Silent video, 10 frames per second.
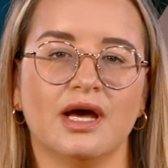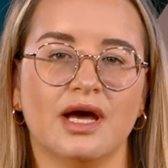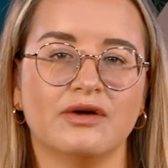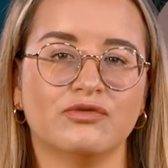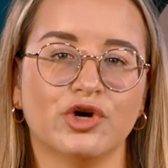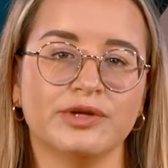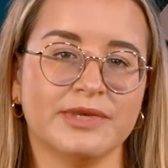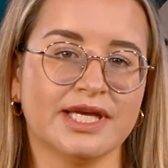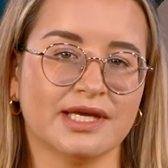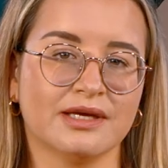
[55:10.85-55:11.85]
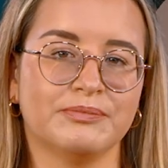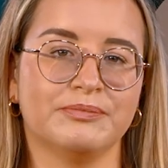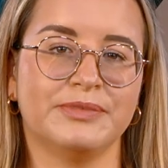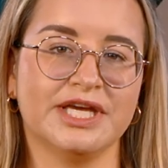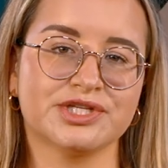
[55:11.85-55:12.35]
Avoid making
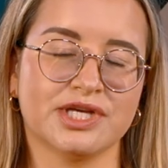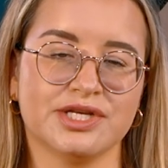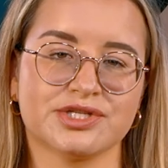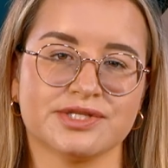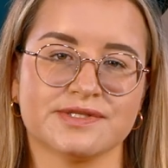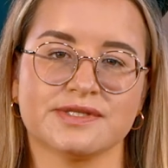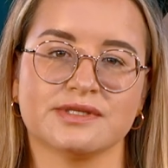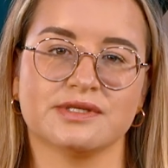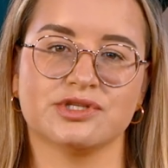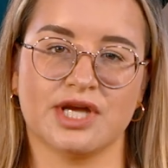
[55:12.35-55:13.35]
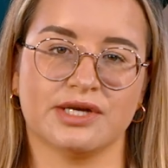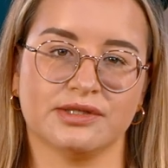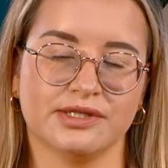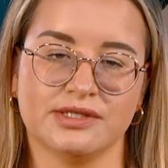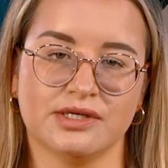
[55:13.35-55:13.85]
big changes
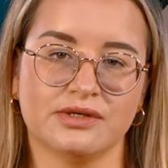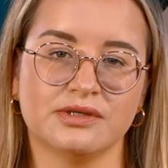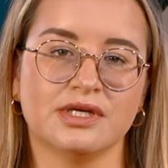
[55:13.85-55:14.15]
generally though.